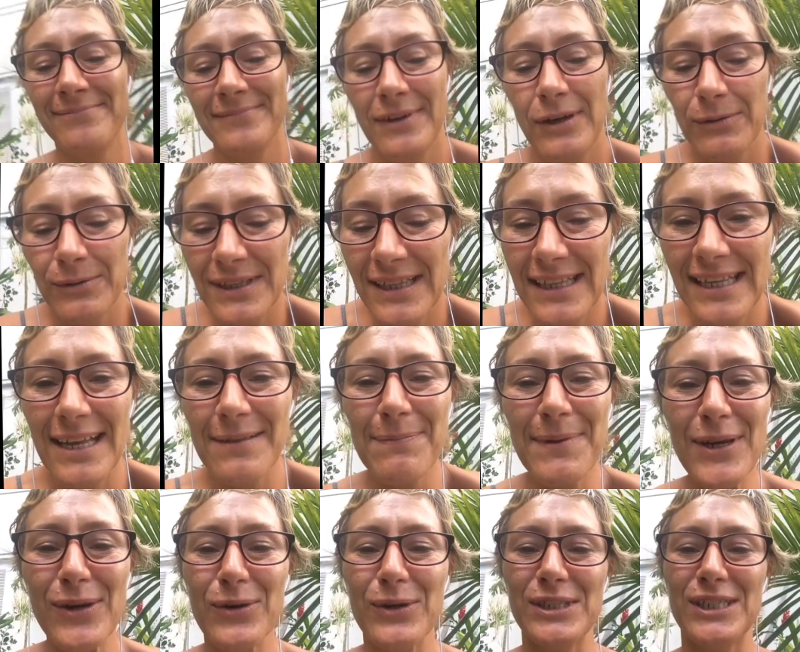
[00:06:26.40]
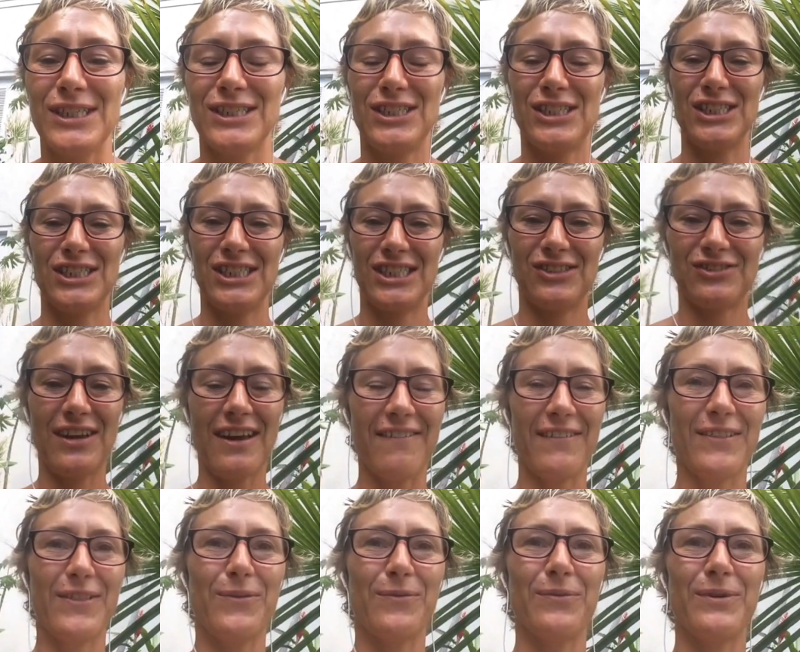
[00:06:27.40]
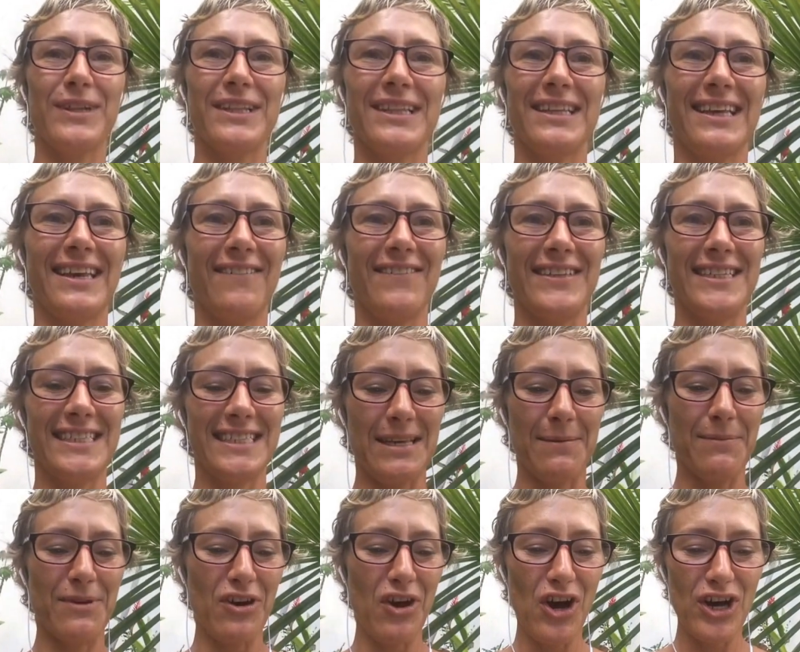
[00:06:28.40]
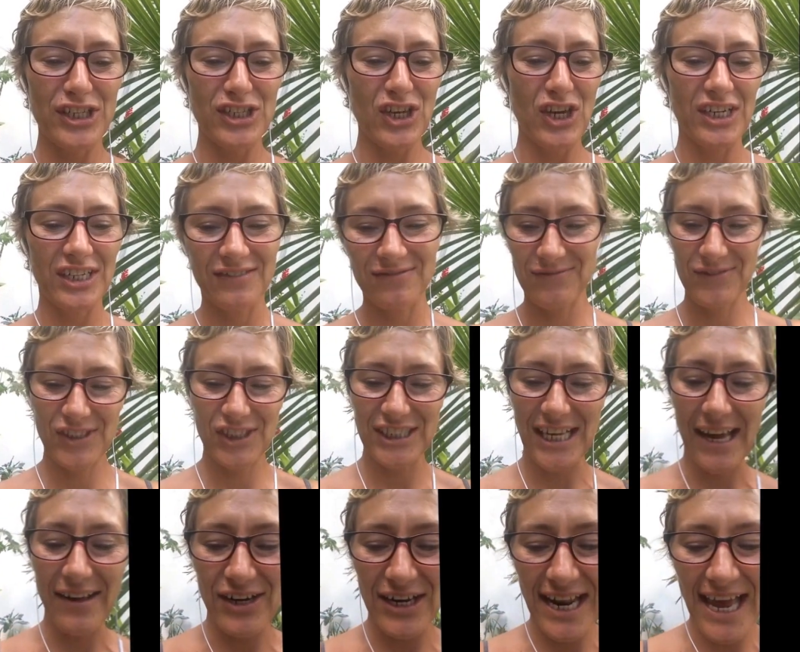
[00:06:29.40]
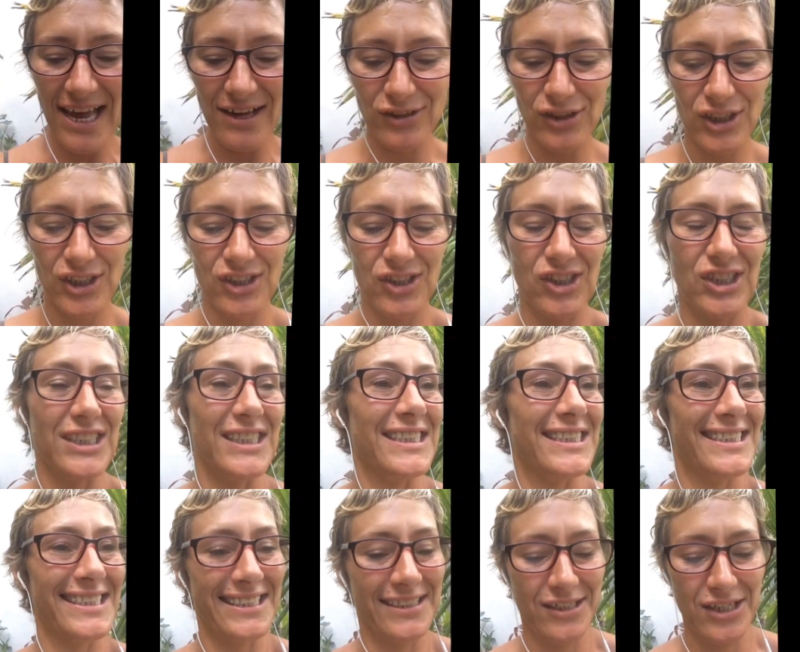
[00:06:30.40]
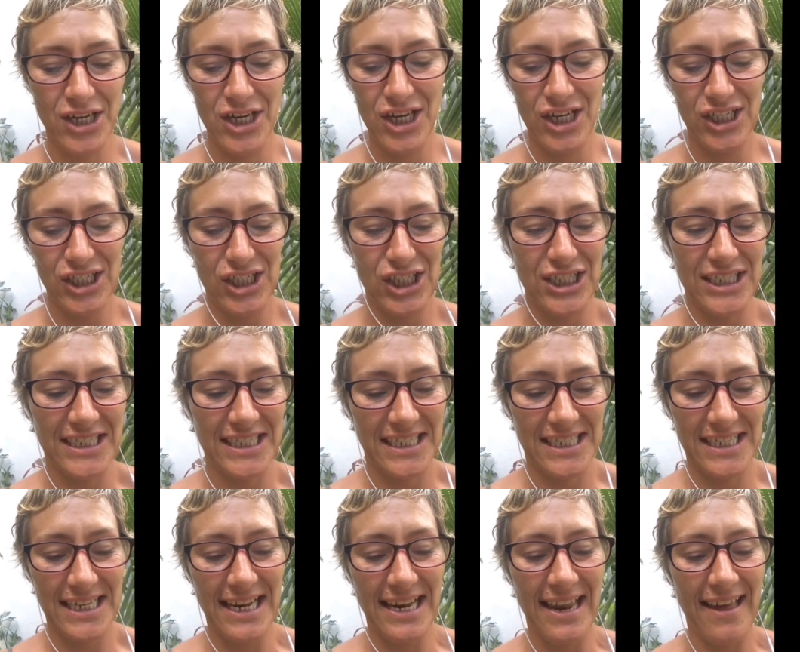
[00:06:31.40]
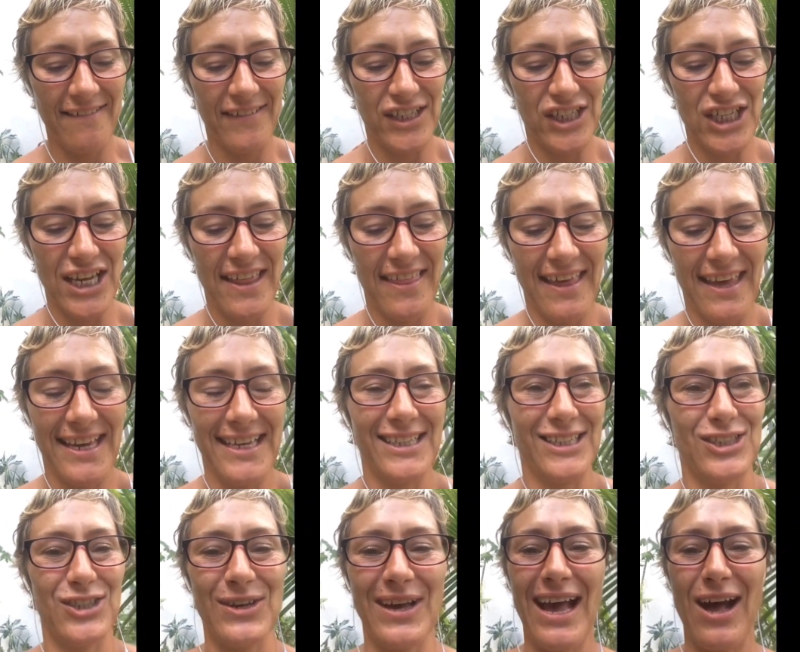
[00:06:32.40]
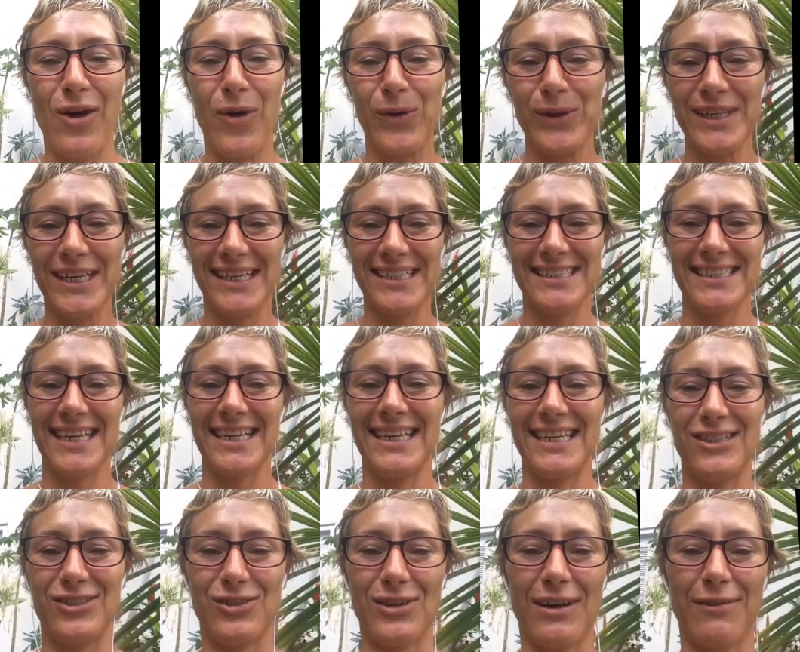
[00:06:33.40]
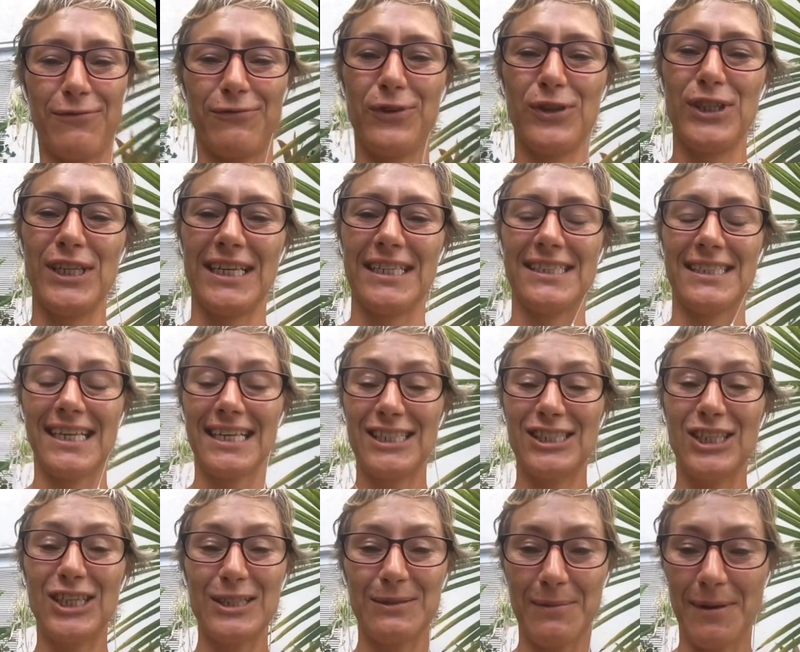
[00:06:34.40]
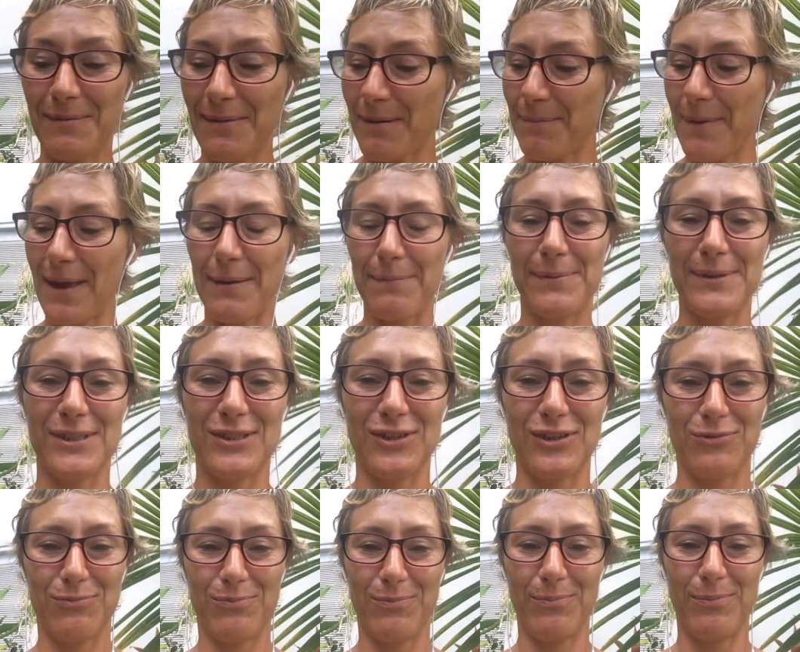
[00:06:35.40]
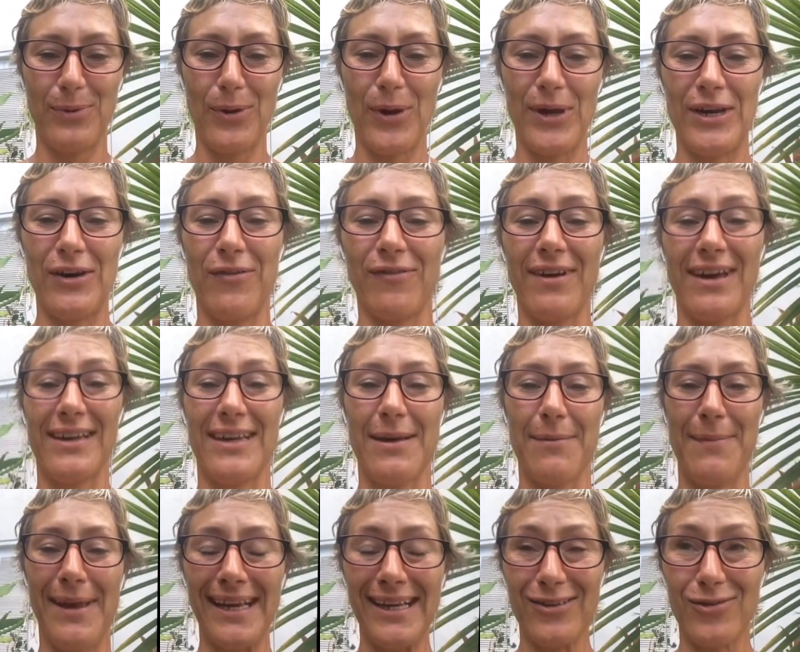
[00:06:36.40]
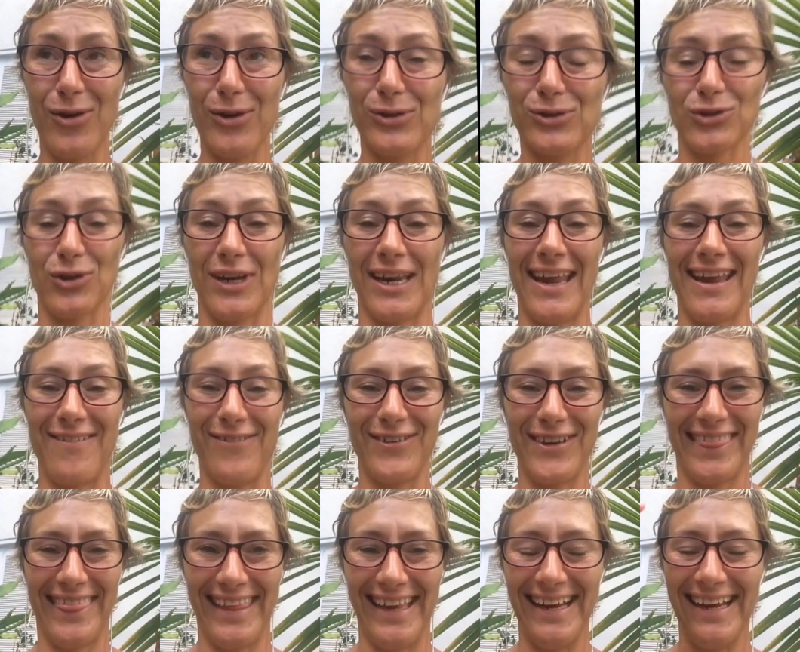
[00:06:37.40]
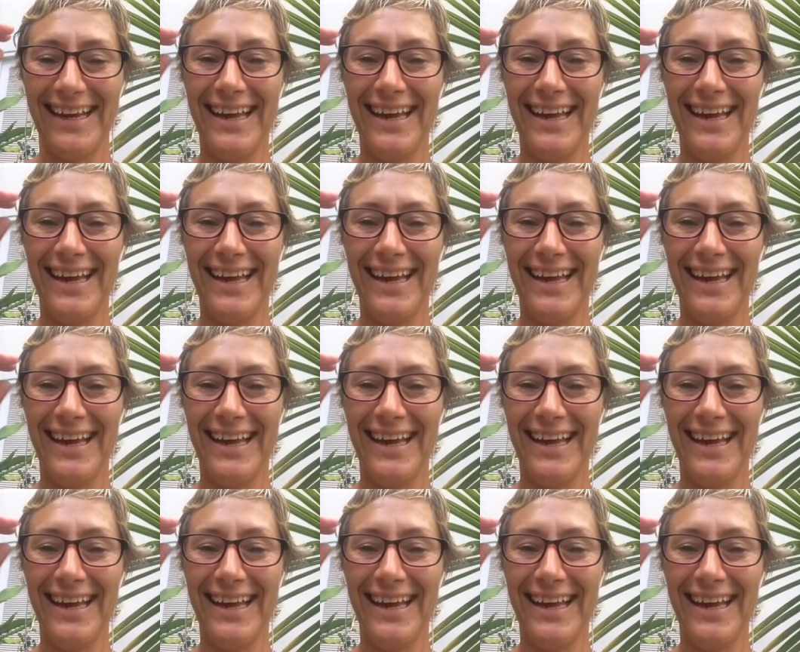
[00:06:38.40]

Wouldn't that be gorgeous to just travel the world giving seminars on shout it out, just love each other into our wholeness and into our fullness. Excuse me, my papers are blowing around. I make notes on everything.